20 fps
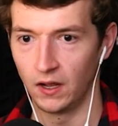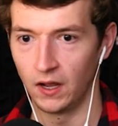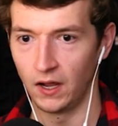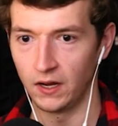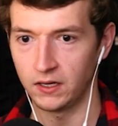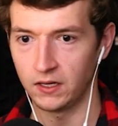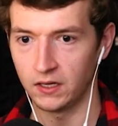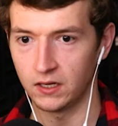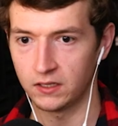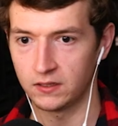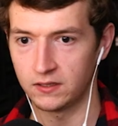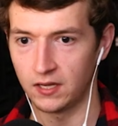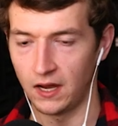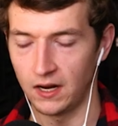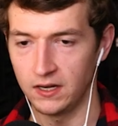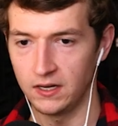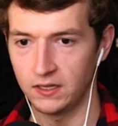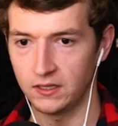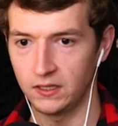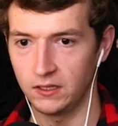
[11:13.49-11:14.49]
I could
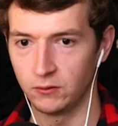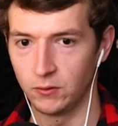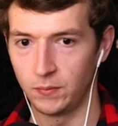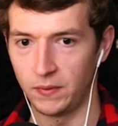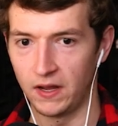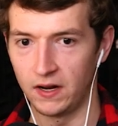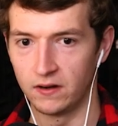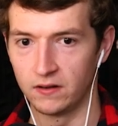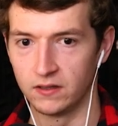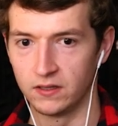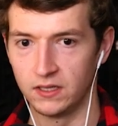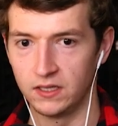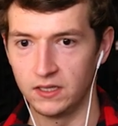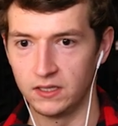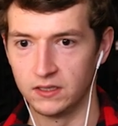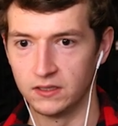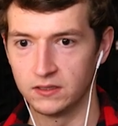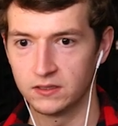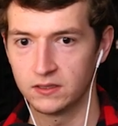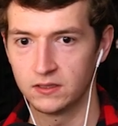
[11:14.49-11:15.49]
technically repair
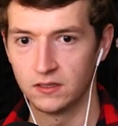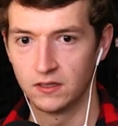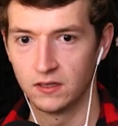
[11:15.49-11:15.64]
these.